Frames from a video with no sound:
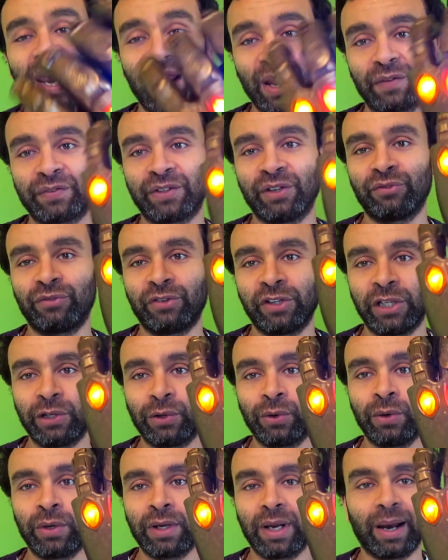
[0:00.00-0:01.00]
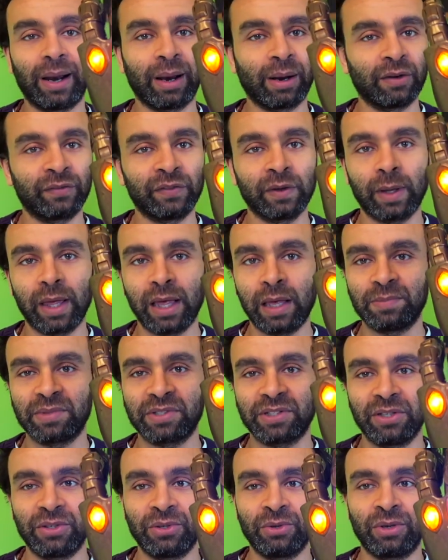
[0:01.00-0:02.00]
love the Infinity Gauntlet, love the
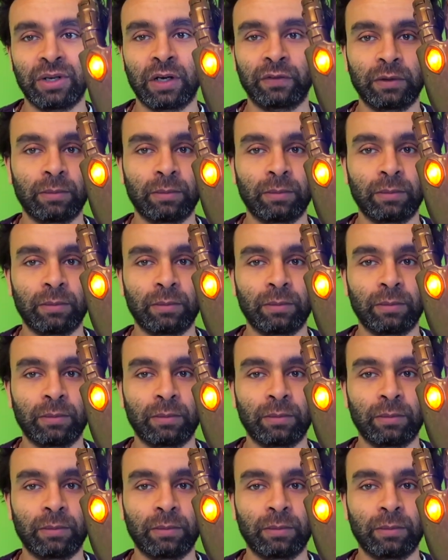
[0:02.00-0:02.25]
MCU,